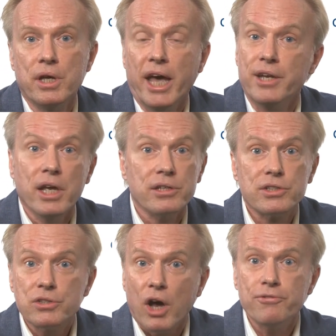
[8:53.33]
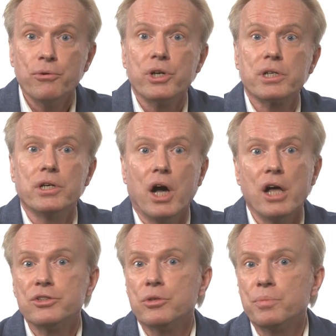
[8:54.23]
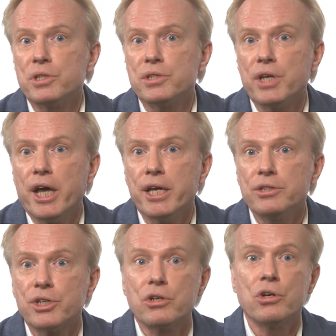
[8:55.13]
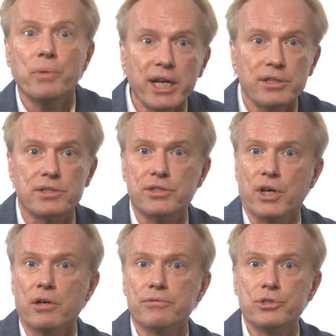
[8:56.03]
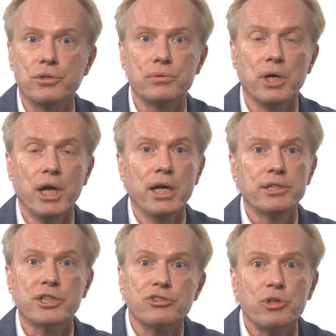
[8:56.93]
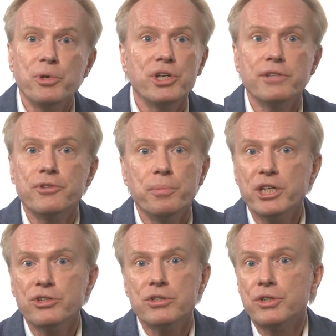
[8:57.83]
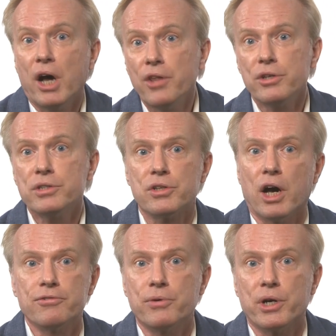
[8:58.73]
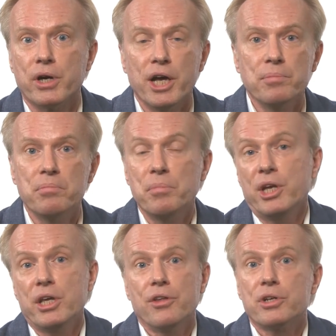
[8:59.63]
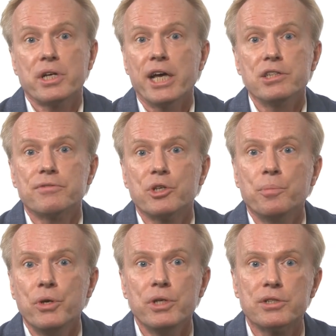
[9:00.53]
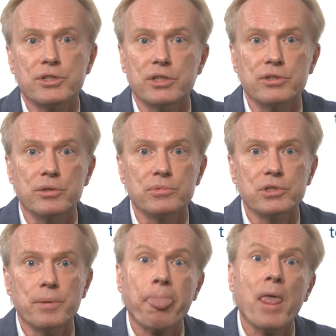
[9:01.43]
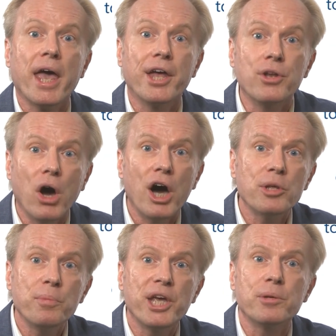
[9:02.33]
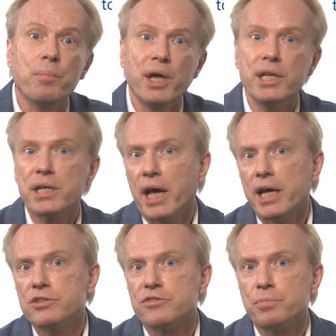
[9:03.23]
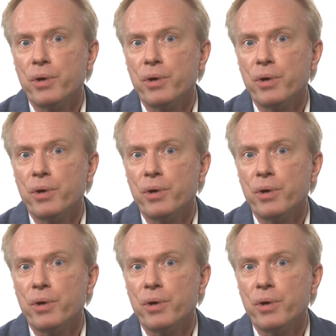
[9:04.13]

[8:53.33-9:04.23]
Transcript: And software can also be designed to correct itself, to distribute information to other software on many other kinds of computing systems, and automate many kinds of